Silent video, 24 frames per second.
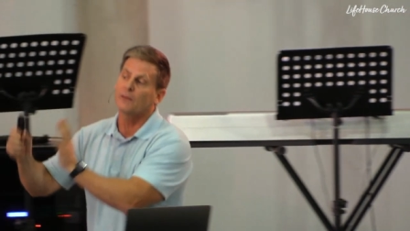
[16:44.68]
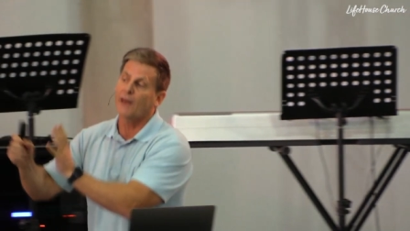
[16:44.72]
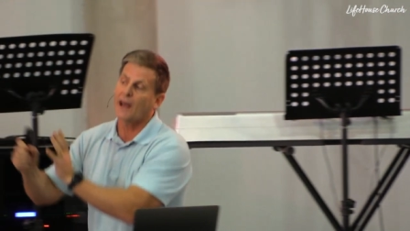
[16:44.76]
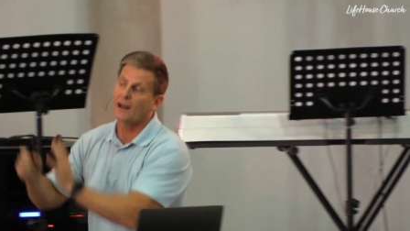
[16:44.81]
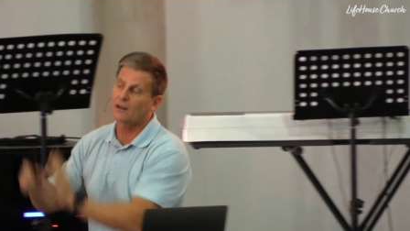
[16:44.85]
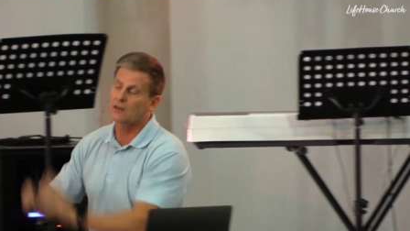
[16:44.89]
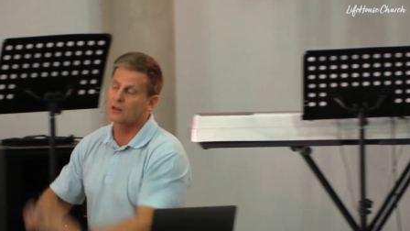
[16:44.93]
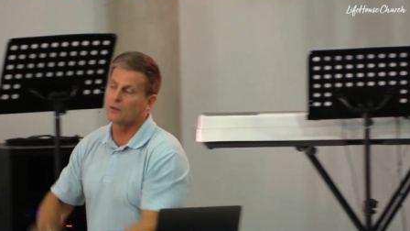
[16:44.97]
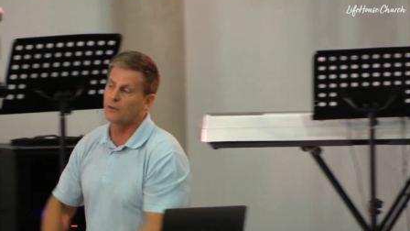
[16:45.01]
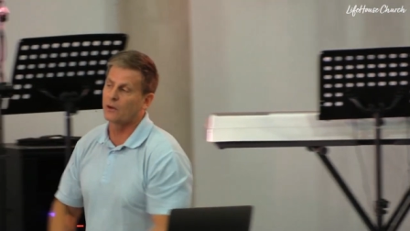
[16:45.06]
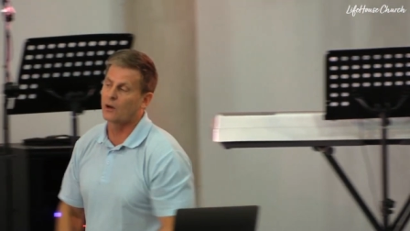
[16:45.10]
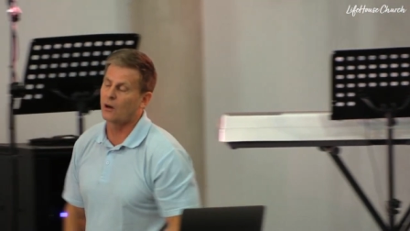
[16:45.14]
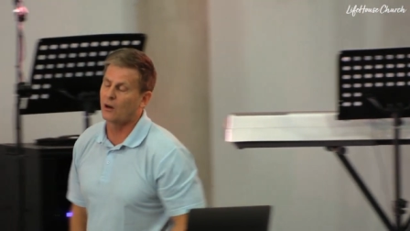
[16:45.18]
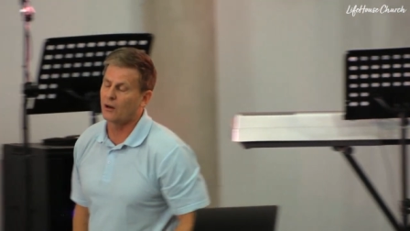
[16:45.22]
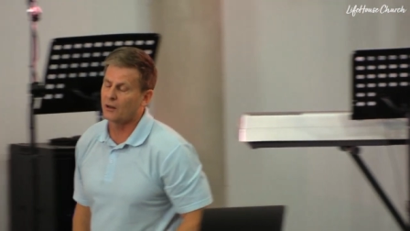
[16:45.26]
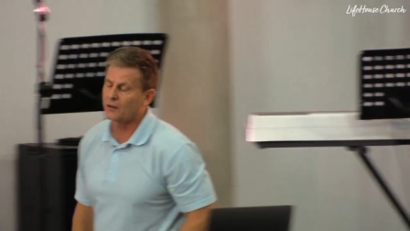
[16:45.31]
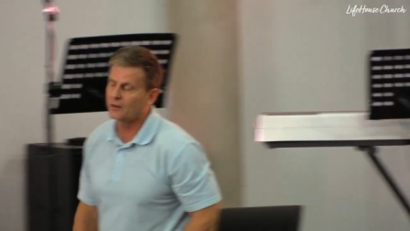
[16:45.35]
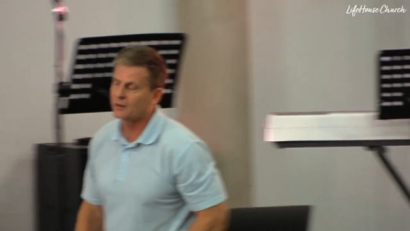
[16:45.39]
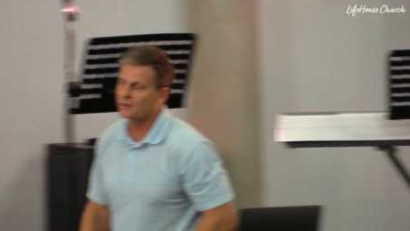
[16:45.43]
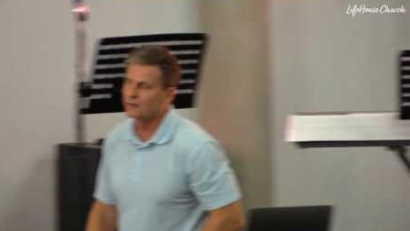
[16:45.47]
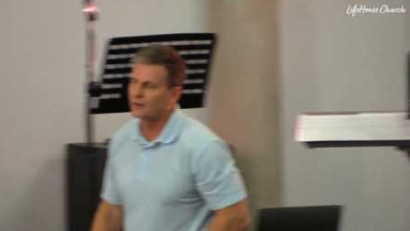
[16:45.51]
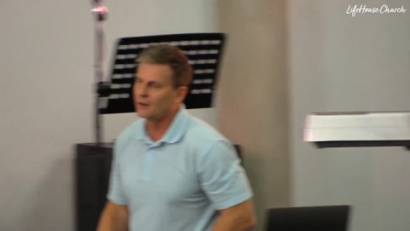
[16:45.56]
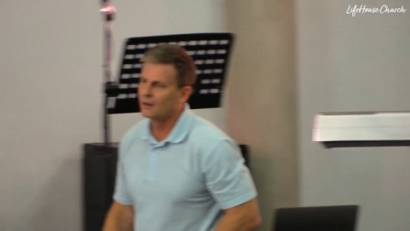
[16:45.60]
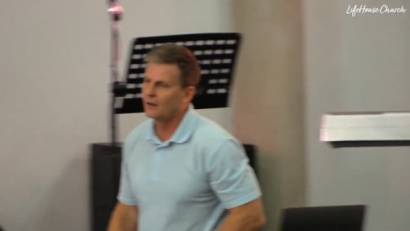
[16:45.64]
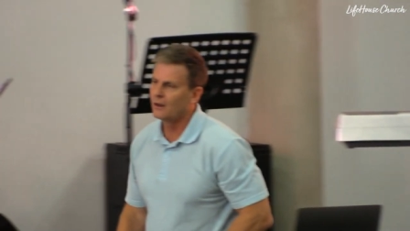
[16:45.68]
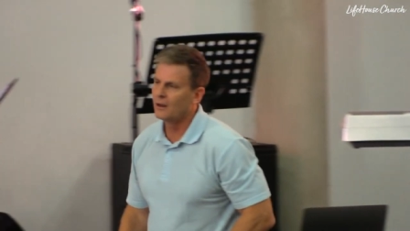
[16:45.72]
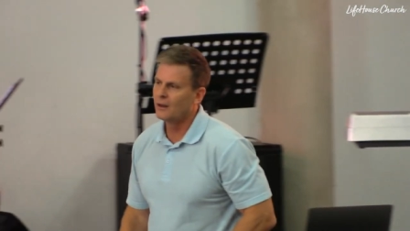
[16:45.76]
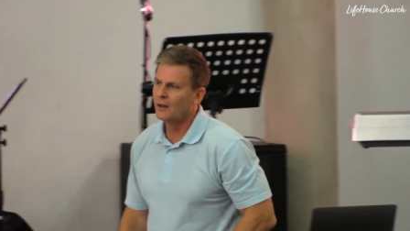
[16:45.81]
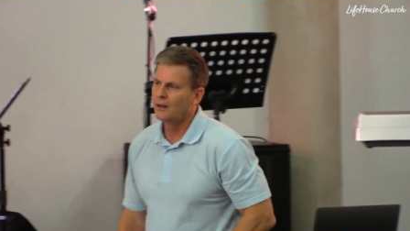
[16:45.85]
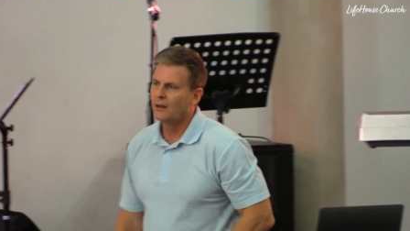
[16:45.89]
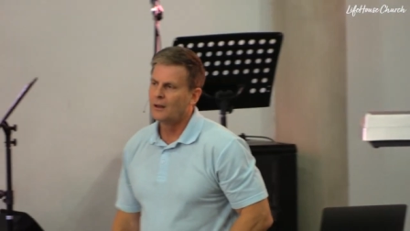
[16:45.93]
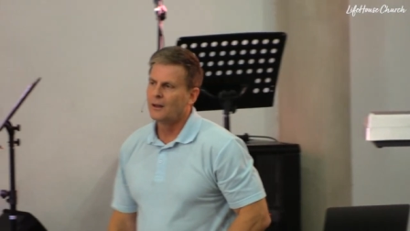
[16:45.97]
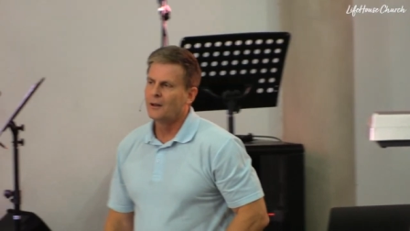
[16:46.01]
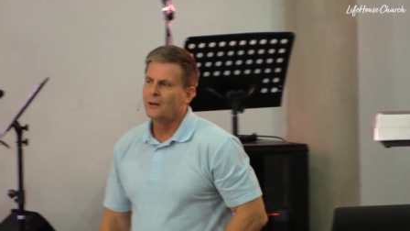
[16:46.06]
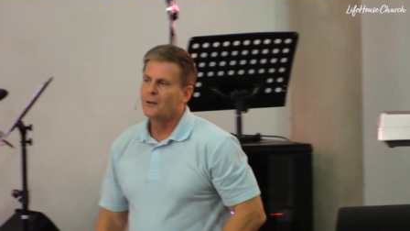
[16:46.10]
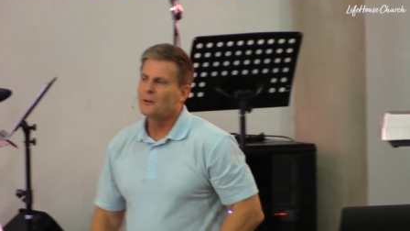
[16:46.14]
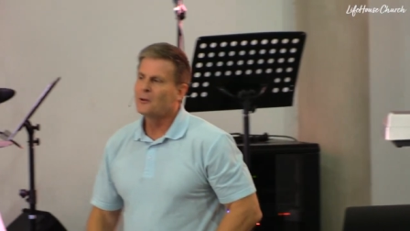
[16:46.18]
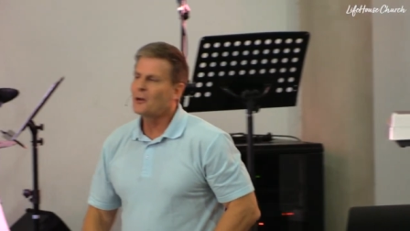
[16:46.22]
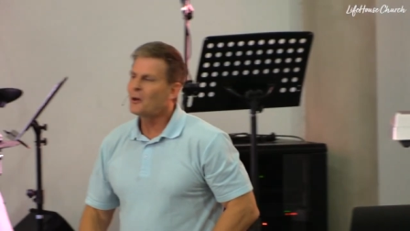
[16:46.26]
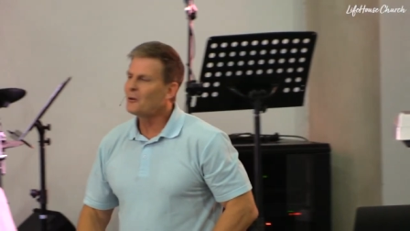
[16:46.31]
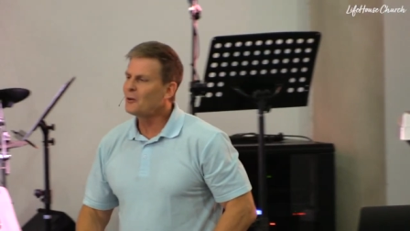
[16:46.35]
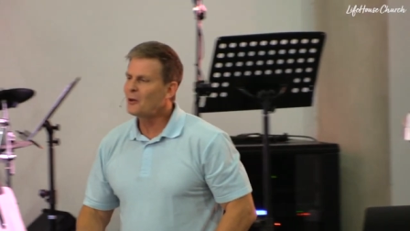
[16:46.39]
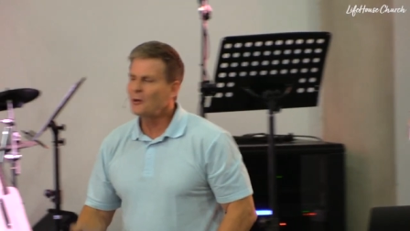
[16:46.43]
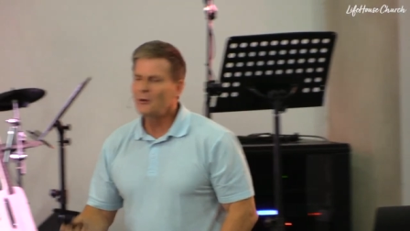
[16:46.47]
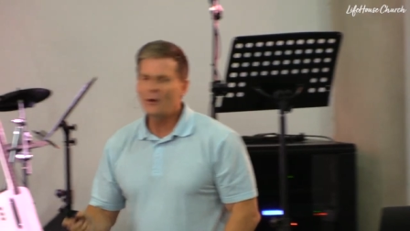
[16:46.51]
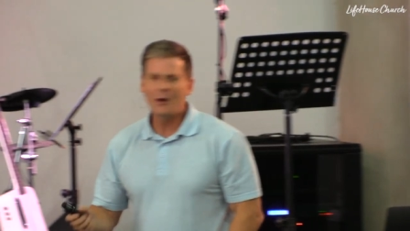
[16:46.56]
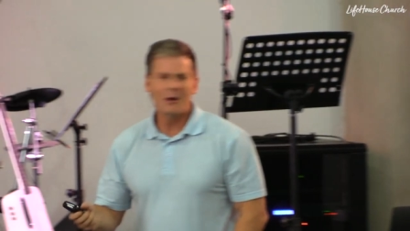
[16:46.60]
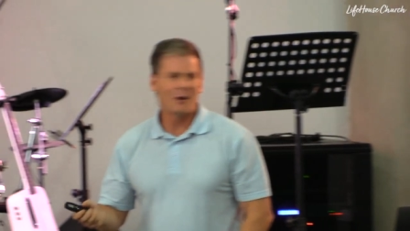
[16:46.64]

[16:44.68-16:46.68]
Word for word: acts of God. No, no, no.